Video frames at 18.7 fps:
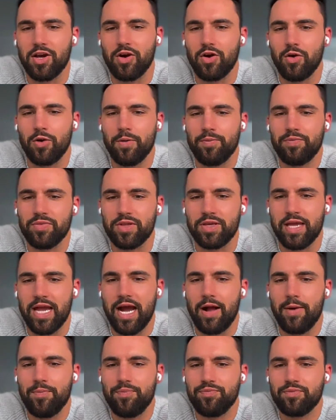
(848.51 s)
So
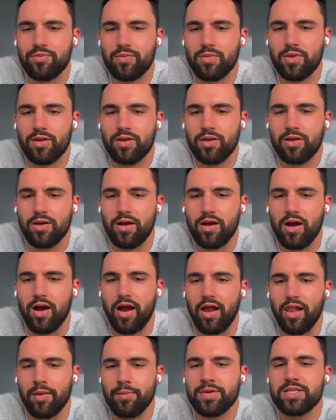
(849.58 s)
yeah.
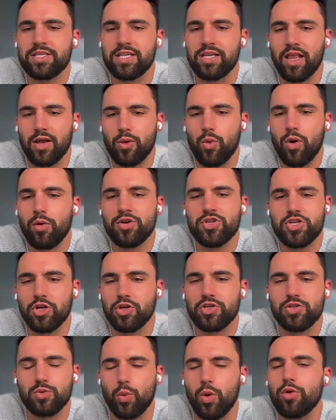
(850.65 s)
All right. Let me see. Like,
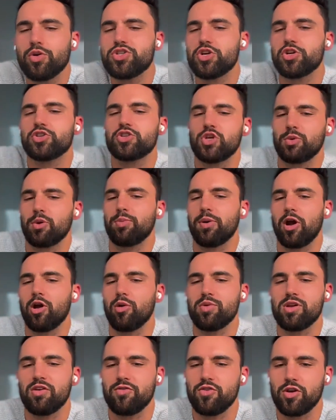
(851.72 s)
what would your what would your
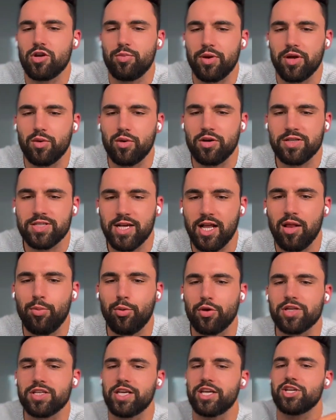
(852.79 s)
superpower be if you could pick
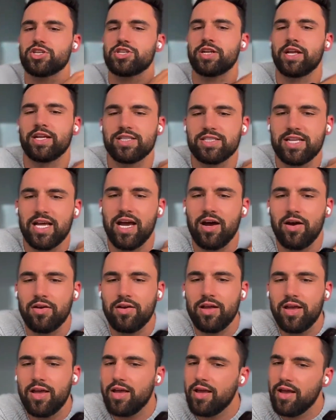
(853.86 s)
one? Teleportation, hands
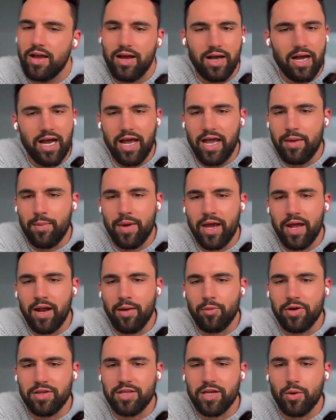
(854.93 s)
down.
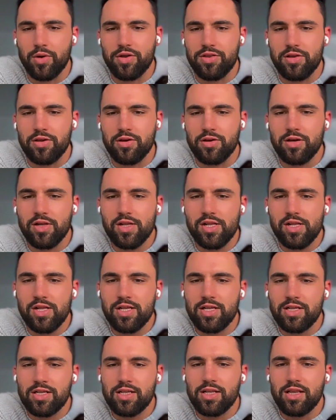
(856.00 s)
Hey man, I'm right there with you.
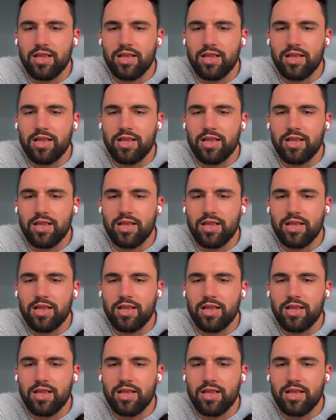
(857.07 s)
